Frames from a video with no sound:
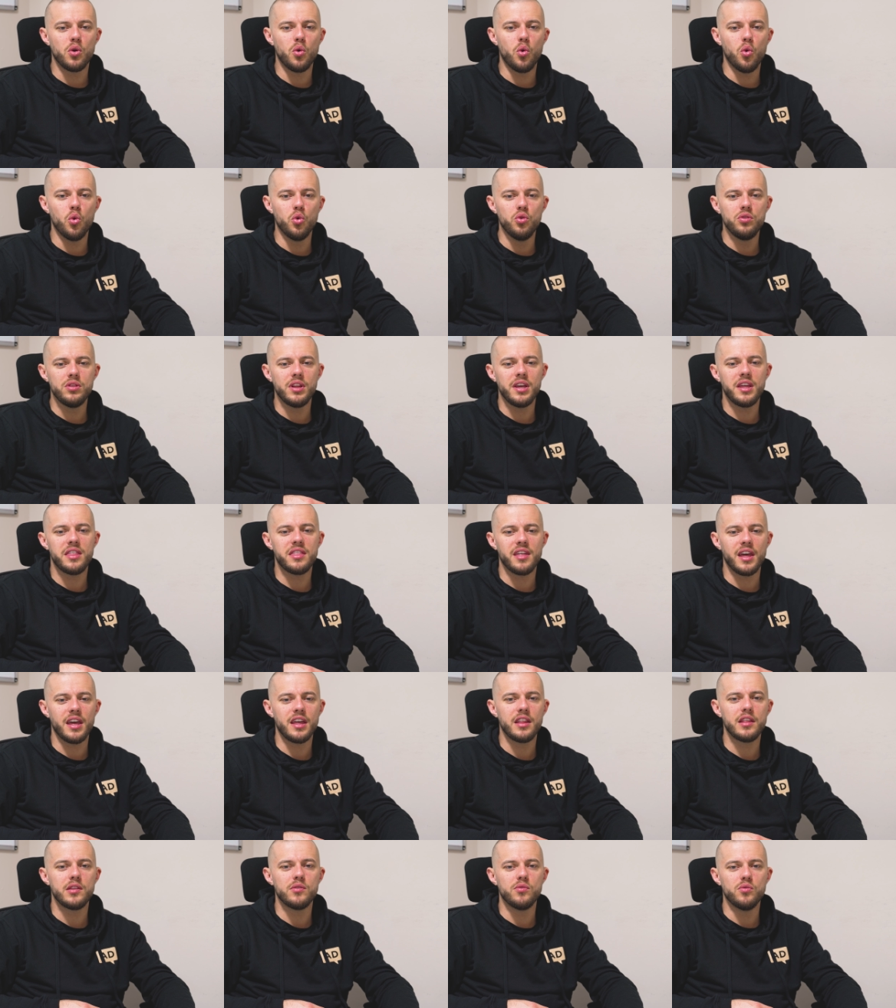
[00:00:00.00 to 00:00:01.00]
the only
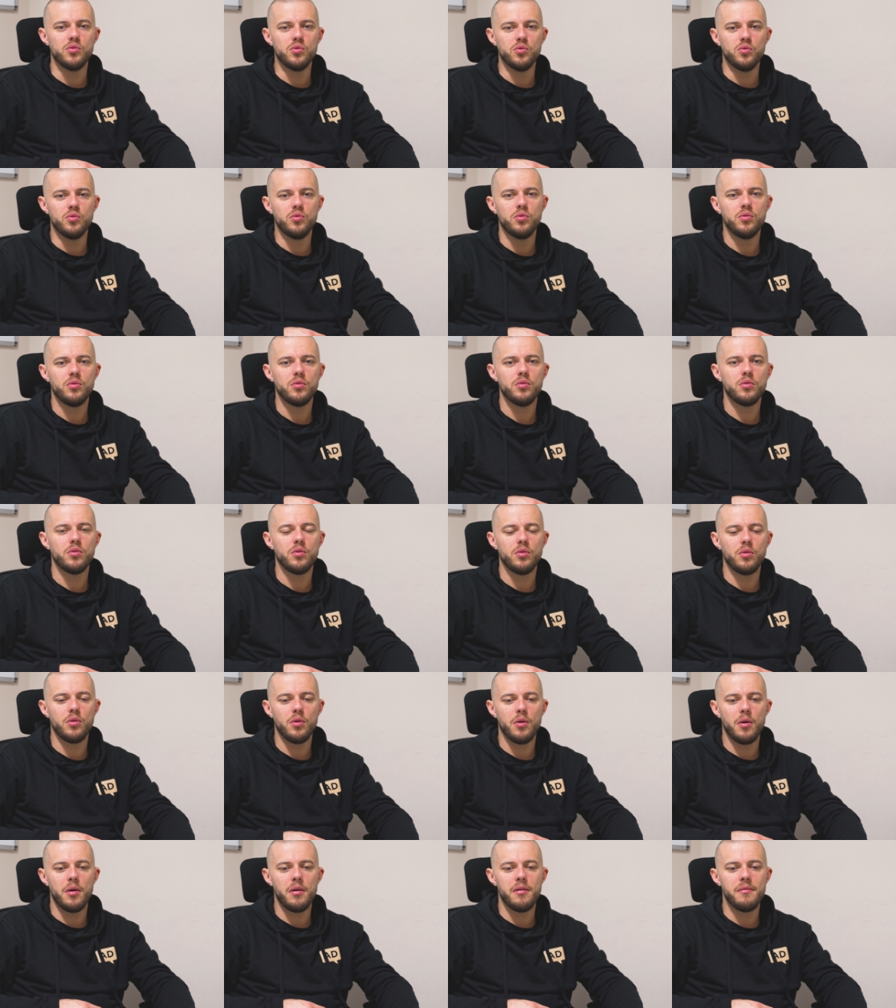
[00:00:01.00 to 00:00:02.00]
thing that will
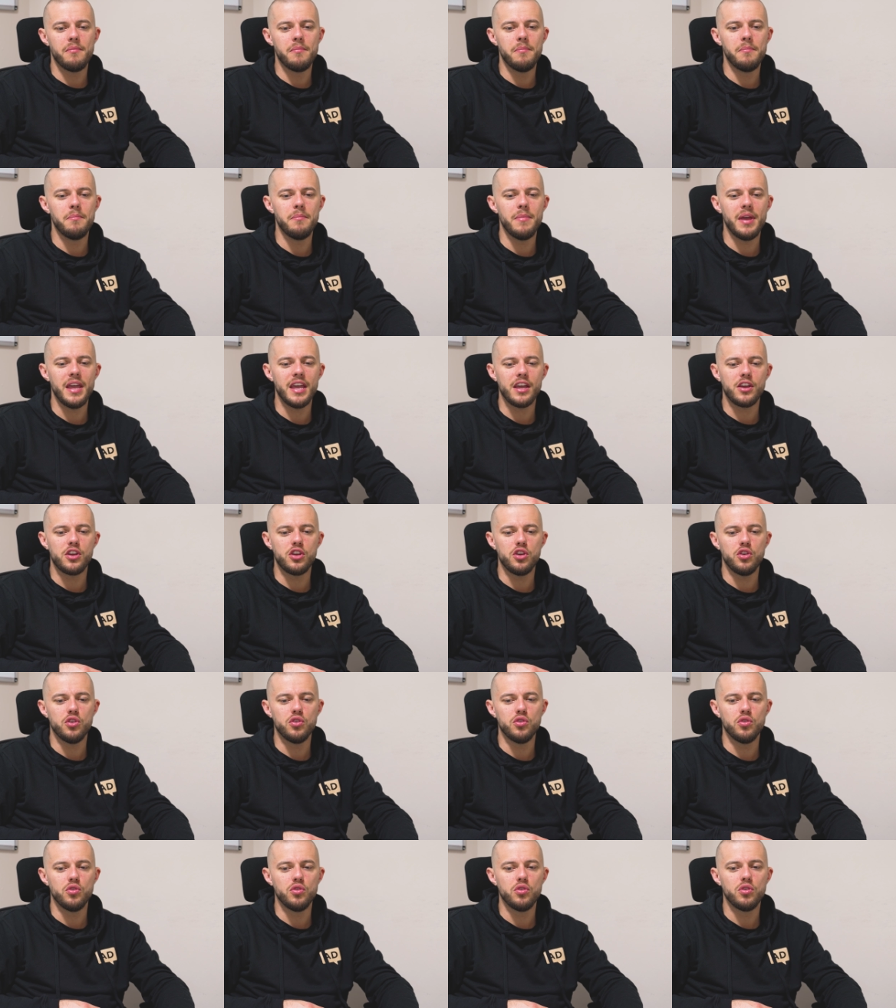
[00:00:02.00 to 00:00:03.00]
make
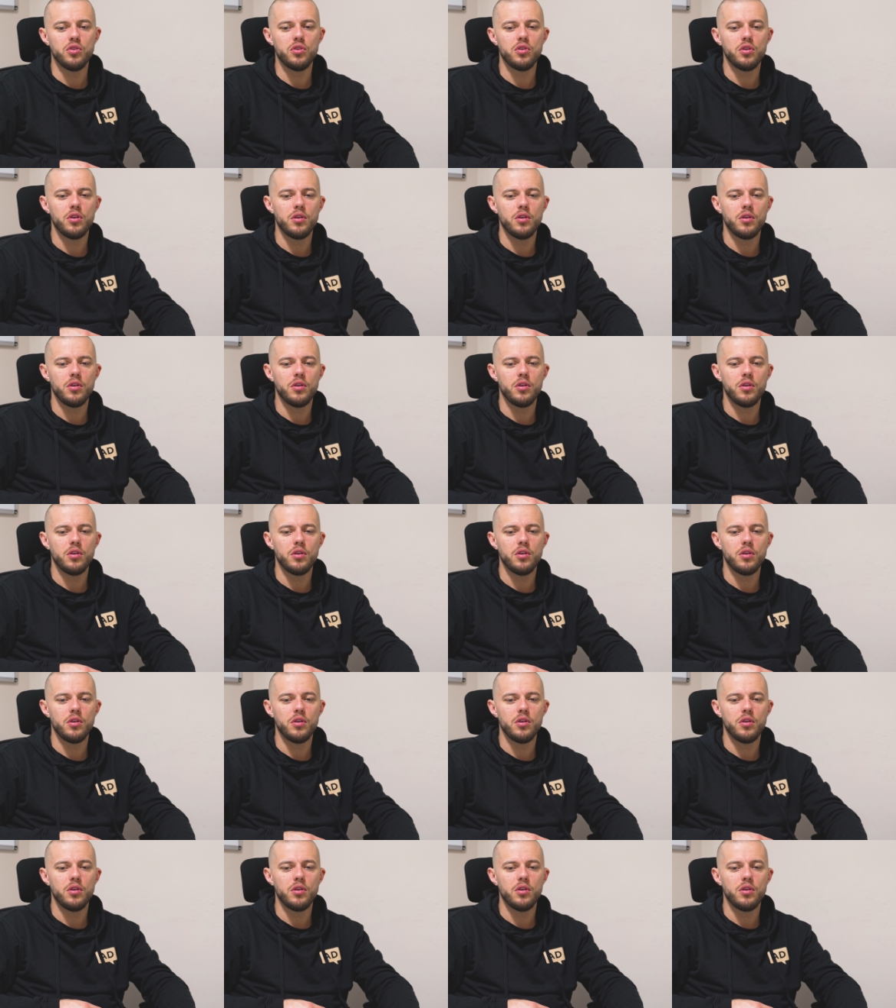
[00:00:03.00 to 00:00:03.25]
you